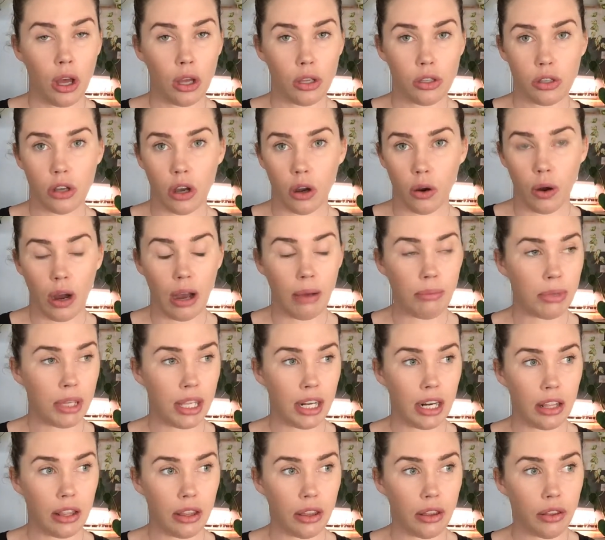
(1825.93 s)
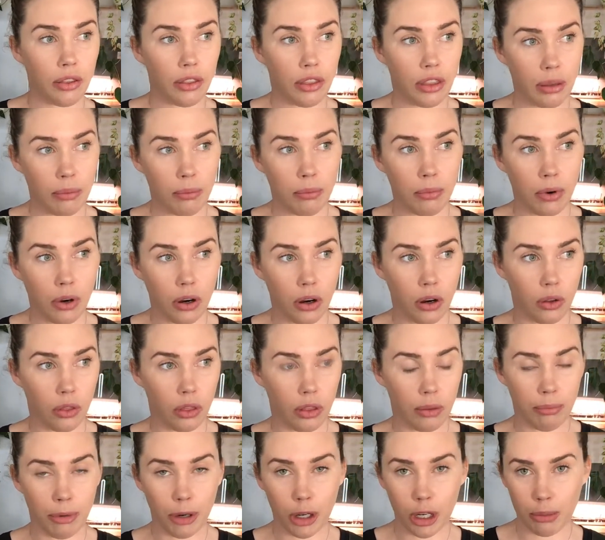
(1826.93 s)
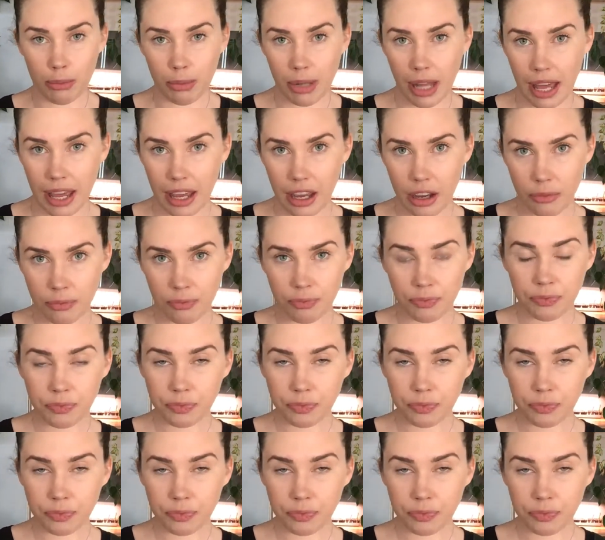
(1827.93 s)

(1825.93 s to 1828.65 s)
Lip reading: So I'm getting them on the bottom layer.